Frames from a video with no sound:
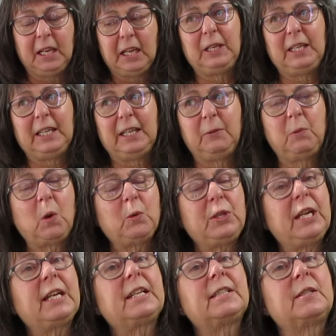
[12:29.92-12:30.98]
It won't
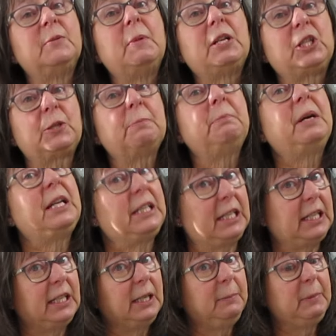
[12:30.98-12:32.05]
take as much
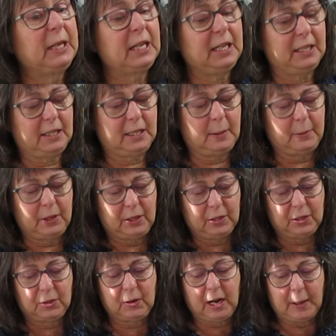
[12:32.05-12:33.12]
money because some of the
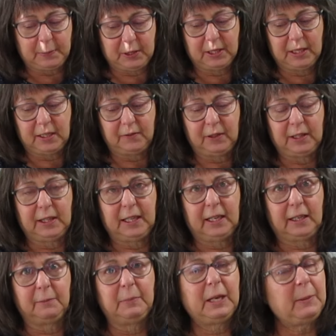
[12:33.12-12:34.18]
scraps and
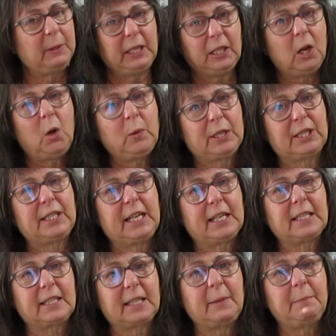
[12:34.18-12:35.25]
everything, but I mean, it always takes
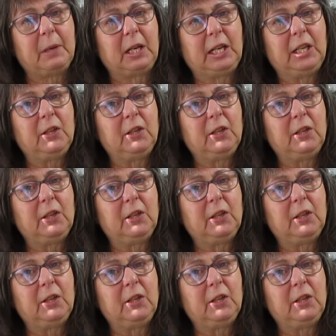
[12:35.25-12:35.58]
some money.